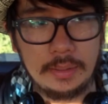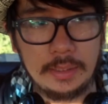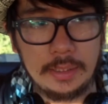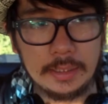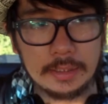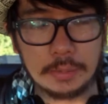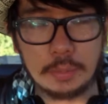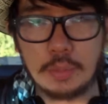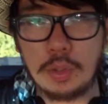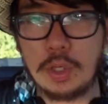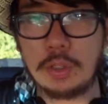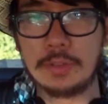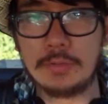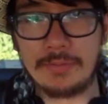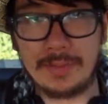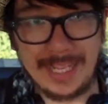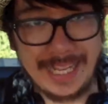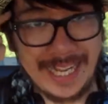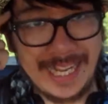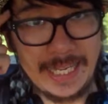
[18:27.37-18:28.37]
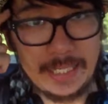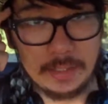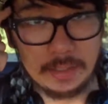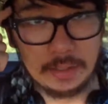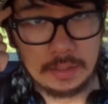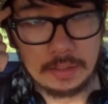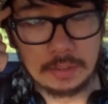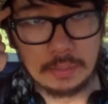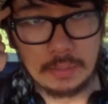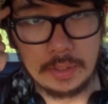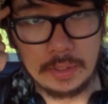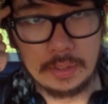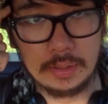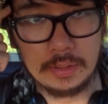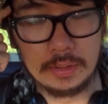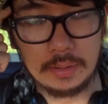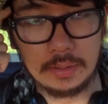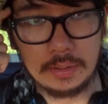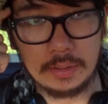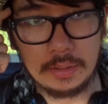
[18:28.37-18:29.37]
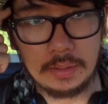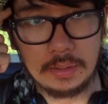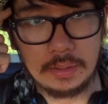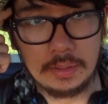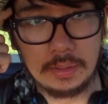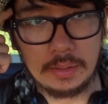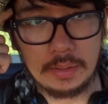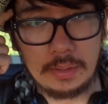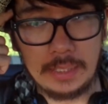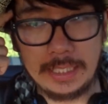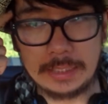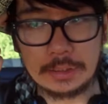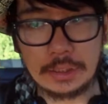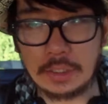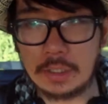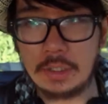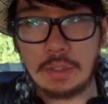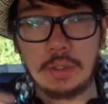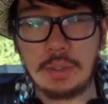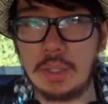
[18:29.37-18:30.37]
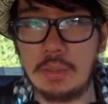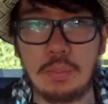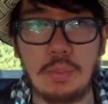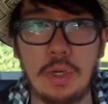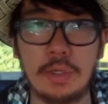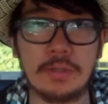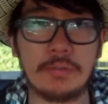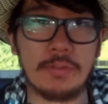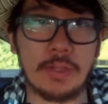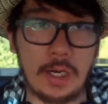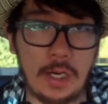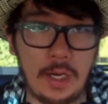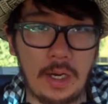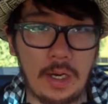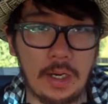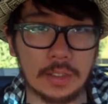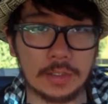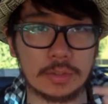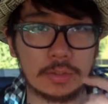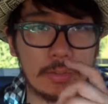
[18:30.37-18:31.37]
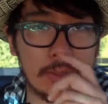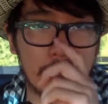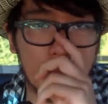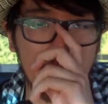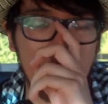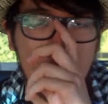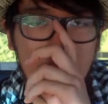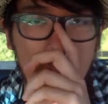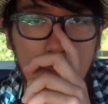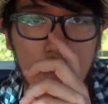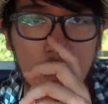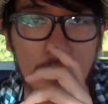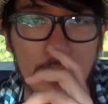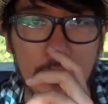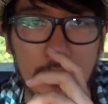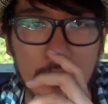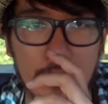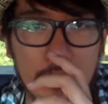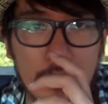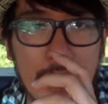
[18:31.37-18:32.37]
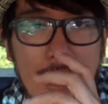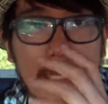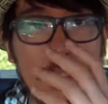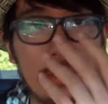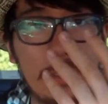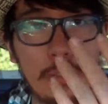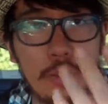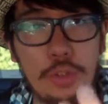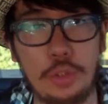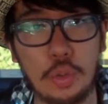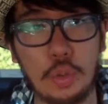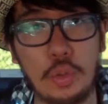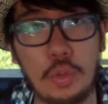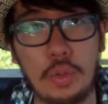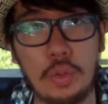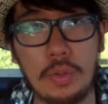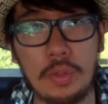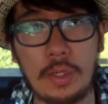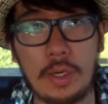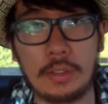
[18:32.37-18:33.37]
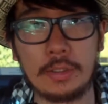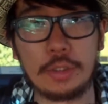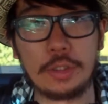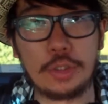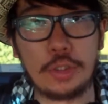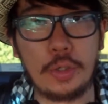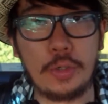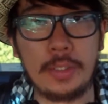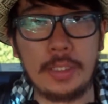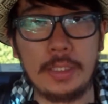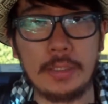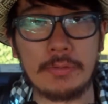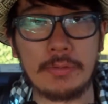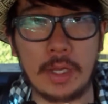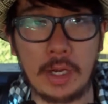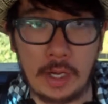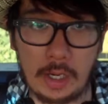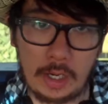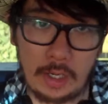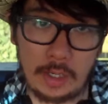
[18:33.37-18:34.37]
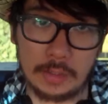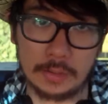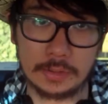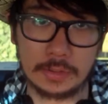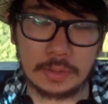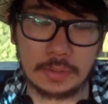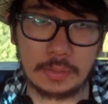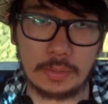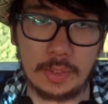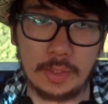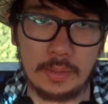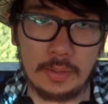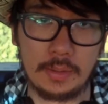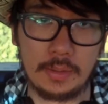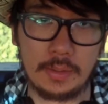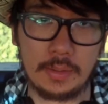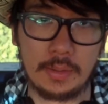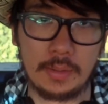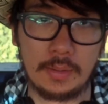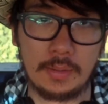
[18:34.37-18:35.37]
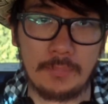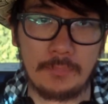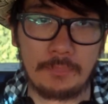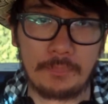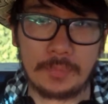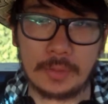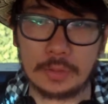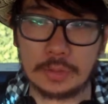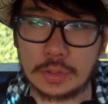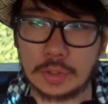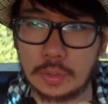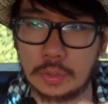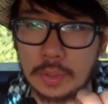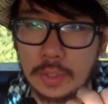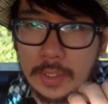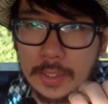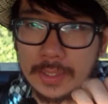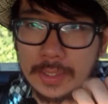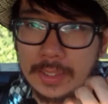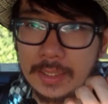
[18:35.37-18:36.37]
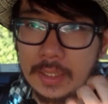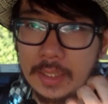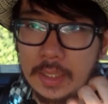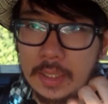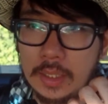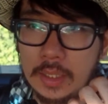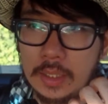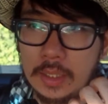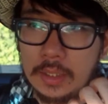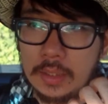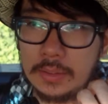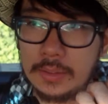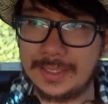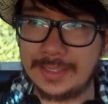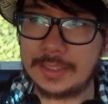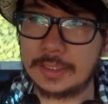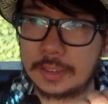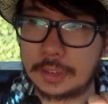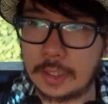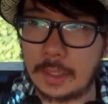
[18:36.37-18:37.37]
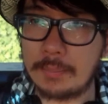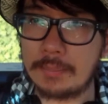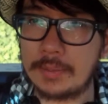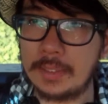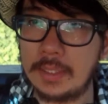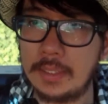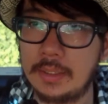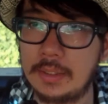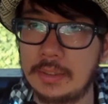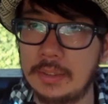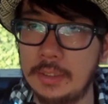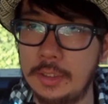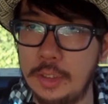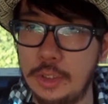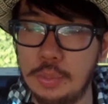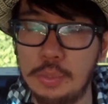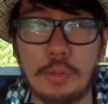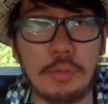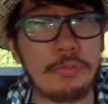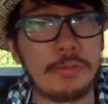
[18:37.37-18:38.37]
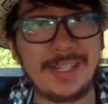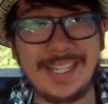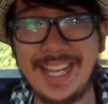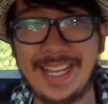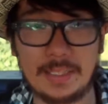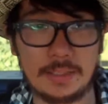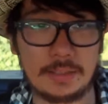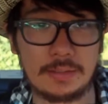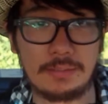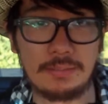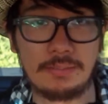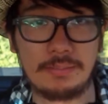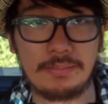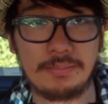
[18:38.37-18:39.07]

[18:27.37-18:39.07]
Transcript: is a world of the head, right? It's not a world of the heart, right? And you're on a journey of the heart, right? So like, this is something that you will forget.